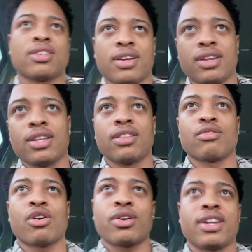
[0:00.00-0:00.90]
the
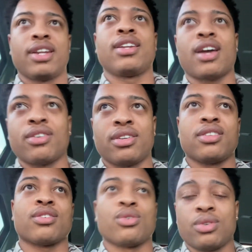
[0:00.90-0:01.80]
road leading down to the
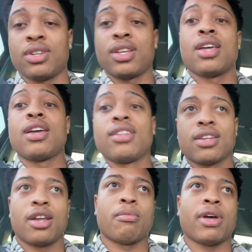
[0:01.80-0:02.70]
school. It's
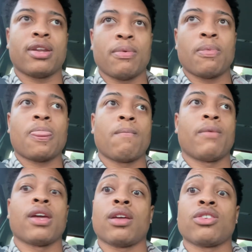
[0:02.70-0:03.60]
kind of mad. But
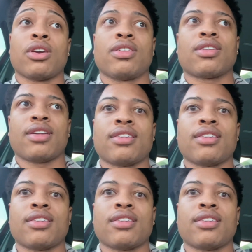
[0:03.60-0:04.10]
yeah, I'll show you this guy's